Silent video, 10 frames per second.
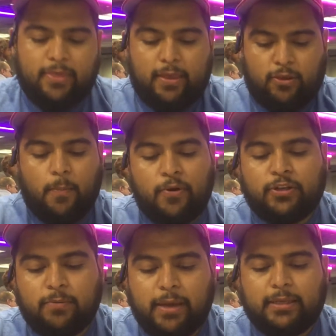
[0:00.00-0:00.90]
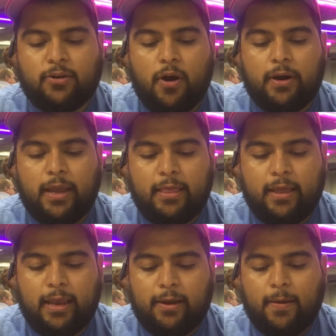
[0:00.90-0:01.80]
The opportunity to make this card, and
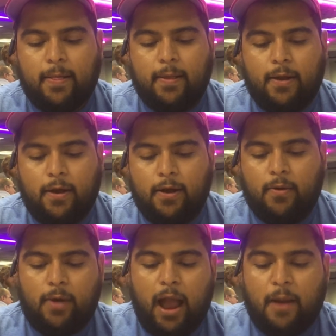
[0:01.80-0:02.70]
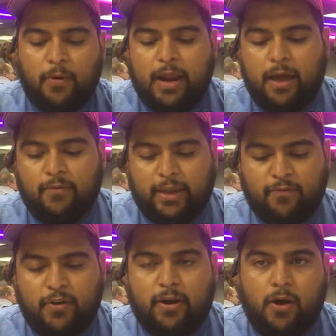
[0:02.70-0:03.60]
then like I'm gonna have like
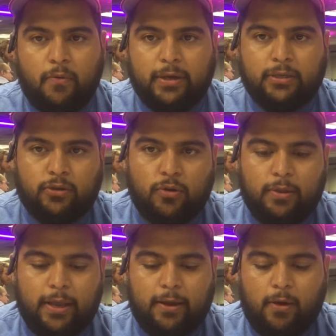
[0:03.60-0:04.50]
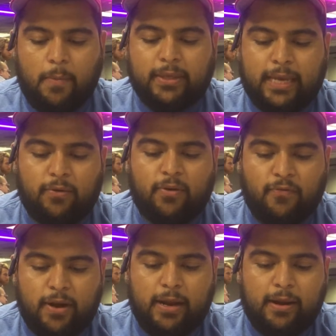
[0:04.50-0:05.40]
Infinity always. So like I'm gonna attack with
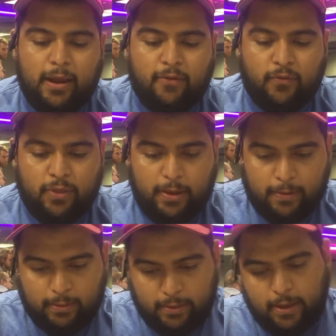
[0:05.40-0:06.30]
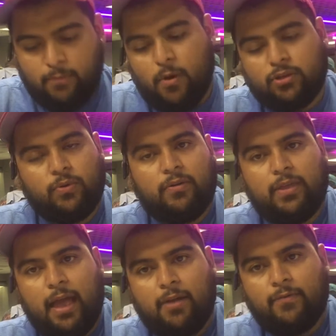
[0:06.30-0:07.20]
Infinity, like for that monster
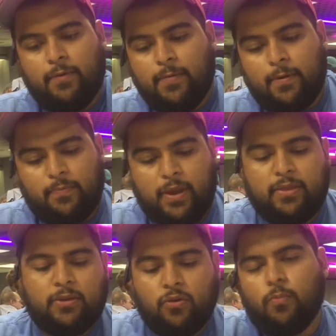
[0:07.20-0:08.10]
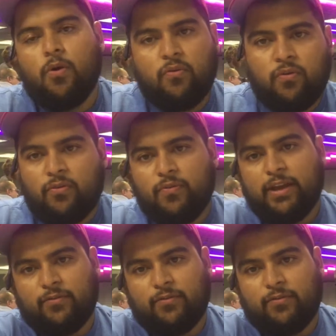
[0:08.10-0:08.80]
whatever they have, and then do a blow for effect.